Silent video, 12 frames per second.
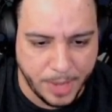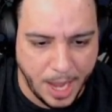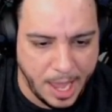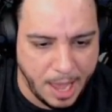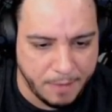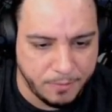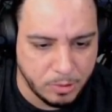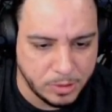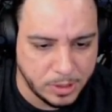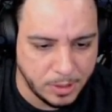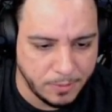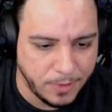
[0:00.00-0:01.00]
I have
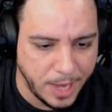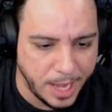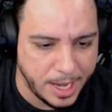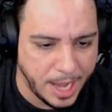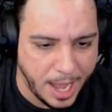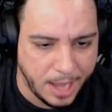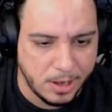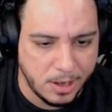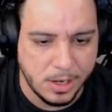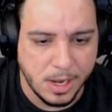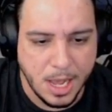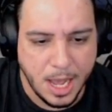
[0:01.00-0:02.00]
Photon Flight
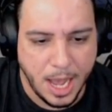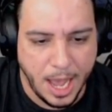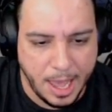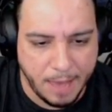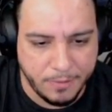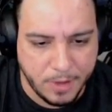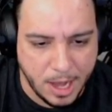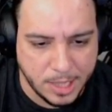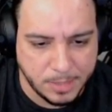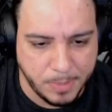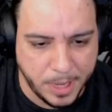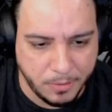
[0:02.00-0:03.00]
higher. I have
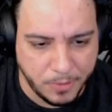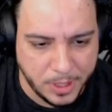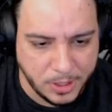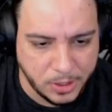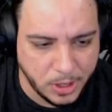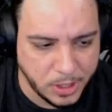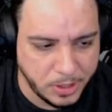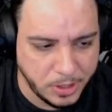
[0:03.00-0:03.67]
Cosmic Recharge